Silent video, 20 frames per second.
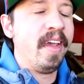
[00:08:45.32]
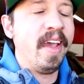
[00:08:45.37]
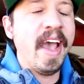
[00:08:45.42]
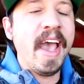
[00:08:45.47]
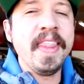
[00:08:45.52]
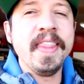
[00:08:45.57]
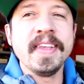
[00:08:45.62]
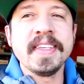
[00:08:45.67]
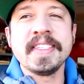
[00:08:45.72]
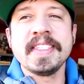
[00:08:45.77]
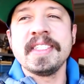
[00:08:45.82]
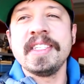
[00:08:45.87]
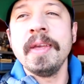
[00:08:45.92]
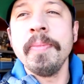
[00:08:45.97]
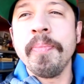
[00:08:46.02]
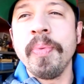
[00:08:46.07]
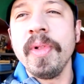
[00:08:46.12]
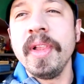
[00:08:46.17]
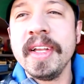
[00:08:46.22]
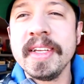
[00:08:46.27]
And the
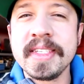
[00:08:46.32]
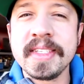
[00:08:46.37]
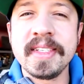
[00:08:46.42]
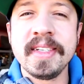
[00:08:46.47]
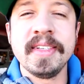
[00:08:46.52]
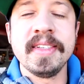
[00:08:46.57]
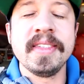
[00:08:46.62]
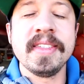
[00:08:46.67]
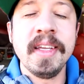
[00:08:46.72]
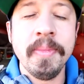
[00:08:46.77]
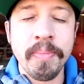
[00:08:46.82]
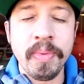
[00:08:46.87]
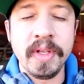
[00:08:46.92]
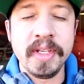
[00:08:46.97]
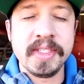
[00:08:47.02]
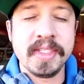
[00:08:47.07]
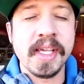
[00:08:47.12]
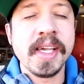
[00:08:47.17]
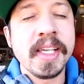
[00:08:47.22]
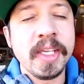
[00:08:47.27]
simplest
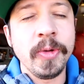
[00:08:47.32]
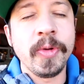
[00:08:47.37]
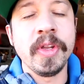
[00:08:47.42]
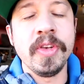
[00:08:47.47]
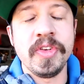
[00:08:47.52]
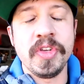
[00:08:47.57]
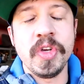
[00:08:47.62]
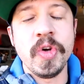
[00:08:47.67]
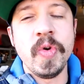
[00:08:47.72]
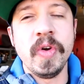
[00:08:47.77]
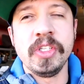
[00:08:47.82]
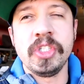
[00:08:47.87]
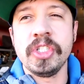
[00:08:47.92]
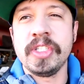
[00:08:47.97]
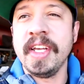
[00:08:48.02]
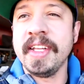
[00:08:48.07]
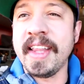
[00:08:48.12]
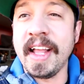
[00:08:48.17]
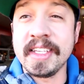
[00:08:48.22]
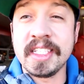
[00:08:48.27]
thing you can do is
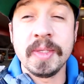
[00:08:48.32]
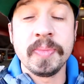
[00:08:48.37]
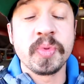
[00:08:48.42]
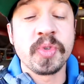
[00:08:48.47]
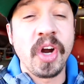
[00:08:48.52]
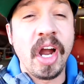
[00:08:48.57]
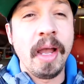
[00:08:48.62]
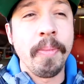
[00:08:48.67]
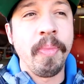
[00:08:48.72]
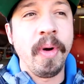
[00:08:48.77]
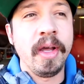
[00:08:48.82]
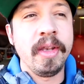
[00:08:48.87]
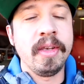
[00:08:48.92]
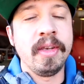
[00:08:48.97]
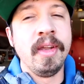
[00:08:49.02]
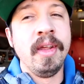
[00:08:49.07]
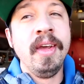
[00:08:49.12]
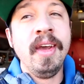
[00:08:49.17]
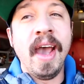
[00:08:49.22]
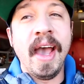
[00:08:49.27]
just hit that subscribe
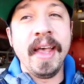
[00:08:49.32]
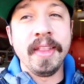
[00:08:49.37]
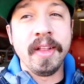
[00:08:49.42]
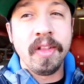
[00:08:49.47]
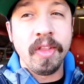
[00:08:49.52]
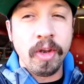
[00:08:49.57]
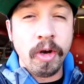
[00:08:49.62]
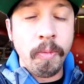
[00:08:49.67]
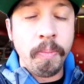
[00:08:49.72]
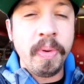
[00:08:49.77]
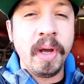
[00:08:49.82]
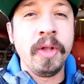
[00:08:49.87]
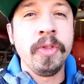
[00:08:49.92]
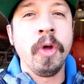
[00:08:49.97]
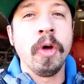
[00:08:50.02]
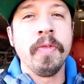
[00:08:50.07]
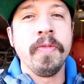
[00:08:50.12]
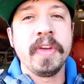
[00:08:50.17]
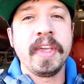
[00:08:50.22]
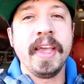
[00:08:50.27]
button and the little bell
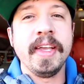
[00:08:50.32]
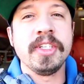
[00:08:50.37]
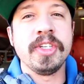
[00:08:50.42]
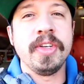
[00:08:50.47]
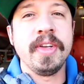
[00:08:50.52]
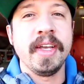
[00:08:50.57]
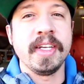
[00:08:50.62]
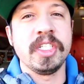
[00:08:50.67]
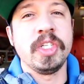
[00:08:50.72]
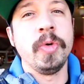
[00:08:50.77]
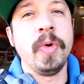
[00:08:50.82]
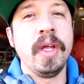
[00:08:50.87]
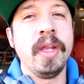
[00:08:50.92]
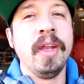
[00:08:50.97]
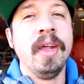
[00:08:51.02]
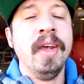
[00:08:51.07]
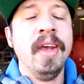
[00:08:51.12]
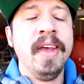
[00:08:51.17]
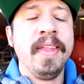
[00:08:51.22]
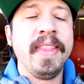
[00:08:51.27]
notification next to it.
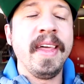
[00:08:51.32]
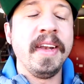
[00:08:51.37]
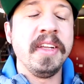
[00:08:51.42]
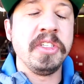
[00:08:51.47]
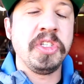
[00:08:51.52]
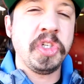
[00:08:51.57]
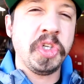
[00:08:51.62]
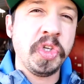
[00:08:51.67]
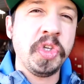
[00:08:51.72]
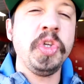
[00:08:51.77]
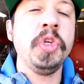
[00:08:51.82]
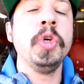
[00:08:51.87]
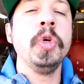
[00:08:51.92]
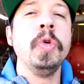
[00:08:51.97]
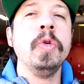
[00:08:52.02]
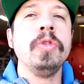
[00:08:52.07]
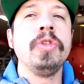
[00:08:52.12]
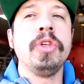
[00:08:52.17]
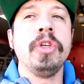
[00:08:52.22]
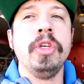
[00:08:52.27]
That is
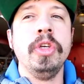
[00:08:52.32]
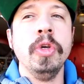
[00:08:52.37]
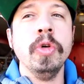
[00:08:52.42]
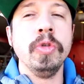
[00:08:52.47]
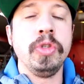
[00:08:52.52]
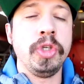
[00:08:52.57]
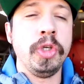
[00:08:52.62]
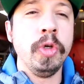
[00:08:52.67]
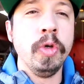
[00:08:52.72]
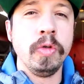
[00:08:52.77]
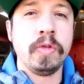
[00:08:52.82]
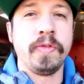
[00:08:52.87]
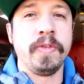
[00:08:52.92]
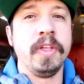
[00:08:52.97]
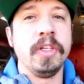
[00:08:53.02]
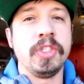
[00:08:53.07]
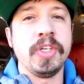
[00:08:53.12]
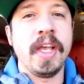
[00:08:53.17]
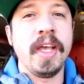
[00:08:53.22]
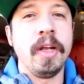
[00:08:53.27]
huge, huge, huge for
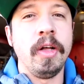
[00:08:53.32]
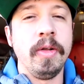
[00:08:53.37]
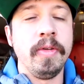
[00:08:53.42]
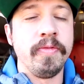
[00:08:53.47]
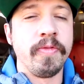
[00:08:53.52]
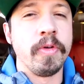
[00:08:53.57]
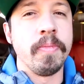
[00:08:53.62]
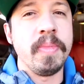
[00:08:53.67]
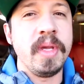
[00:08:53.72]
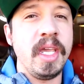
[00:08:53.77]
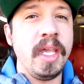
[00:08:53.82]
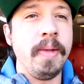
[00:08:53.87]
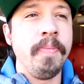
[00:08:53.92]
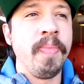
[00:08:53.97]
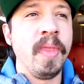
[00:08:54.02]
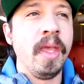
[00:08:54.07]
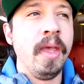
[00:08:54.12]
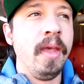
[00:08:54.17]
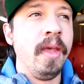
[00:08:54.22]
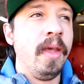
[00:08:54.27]
the channel and for me.
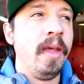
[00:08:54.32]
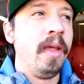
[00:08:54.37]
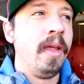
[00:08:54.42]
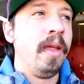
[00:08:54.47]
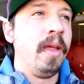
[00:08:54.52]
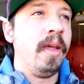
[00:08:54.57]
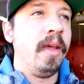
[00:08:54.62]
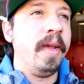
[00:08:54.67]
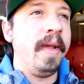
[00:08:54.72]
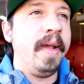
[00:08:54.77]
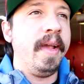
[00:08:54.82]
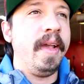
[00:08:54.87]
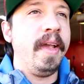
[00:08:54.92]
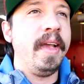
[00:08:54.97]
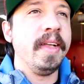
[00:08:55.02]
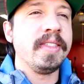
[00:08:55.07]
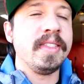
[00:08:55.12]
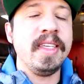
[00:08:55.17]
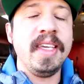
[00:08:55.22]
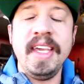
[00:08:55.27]

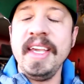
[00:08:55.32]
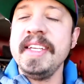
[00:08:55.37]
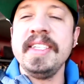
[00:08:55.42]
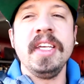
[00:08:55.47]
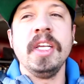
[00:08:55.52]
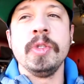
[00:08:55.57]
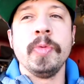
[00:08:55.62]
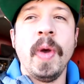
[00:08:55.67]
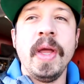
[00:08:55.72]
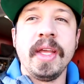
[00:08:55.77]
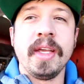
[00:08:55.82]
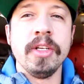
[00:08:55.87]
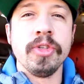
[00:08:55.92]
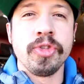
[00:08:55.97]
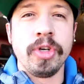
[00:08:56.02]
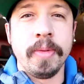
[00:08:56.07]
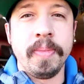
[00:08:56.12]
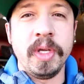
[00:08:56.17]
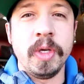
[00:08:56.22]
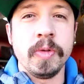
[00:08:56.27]
It's the easiest way to
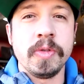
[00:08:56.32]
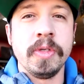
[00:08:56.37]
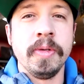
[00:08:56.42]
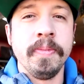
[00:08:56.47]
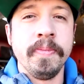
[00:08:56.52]
contribute.